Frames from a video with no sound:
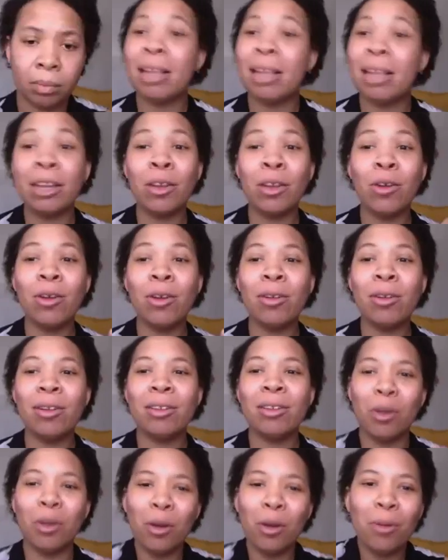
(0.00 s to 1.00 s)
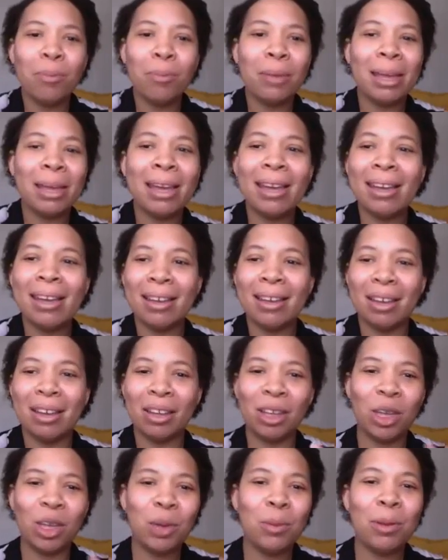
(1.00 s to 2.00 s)
Like you're being a
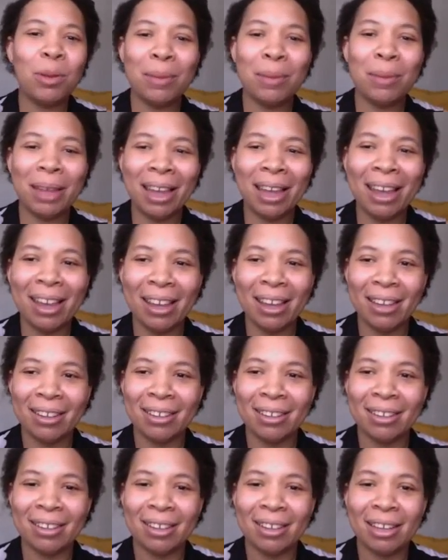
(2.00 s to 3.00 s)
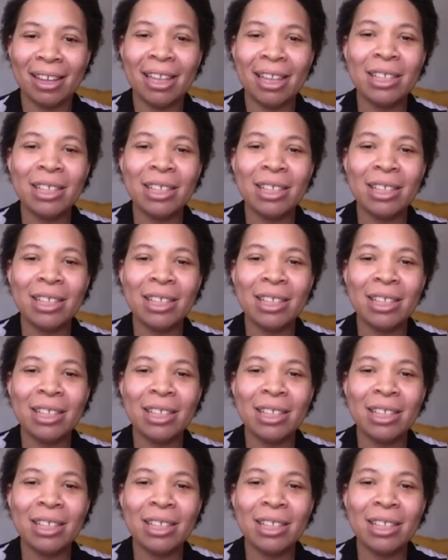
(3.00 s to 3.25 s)
human being is